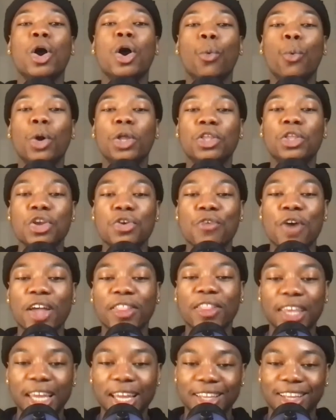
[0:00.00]
What do you
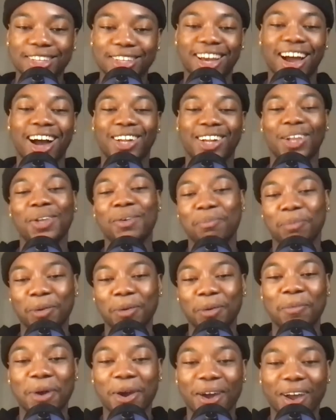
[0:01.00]
rather eat, the chocolate or the
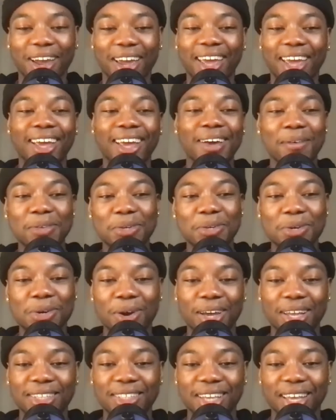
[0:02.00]
blueberry? But you can go
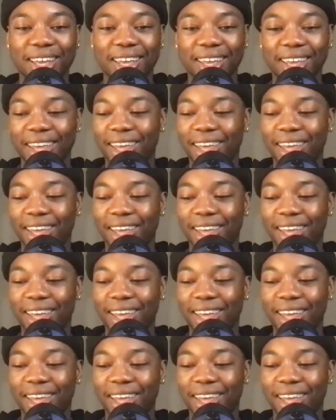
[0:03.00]
ahead